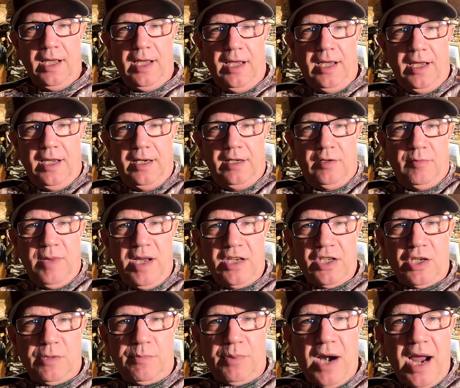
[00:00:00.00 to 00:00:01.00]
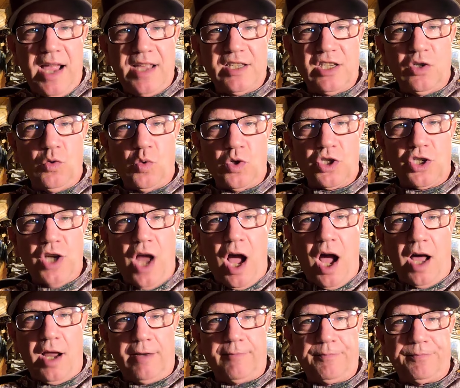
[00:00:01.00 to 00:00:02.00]
And to my surprise, it was
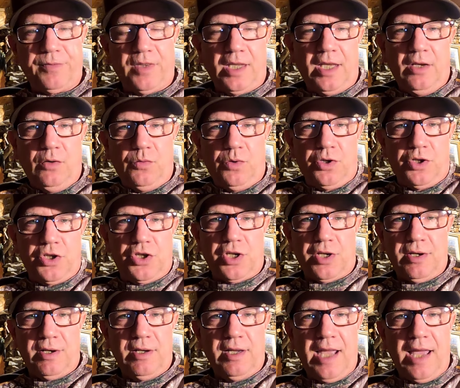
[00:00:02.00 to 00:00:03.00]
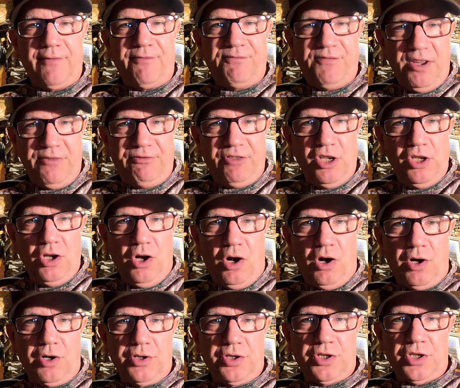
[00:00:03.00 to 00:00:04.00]
not. It was at 50
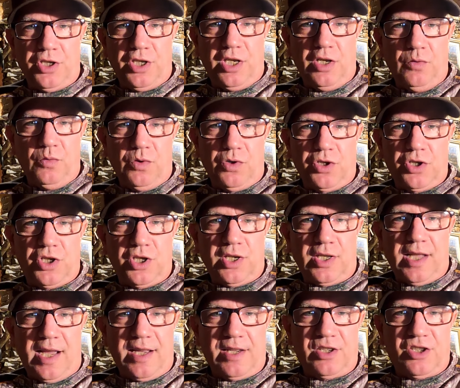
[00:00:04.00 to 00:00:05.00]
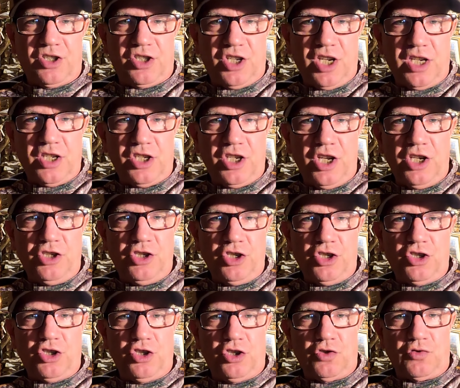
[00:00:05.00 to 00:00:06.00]
yards, it was like 6
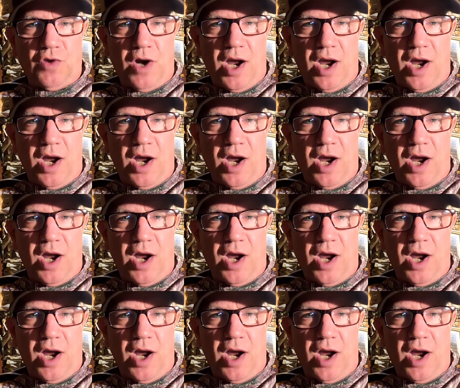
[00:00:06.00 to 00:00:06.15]
inches to the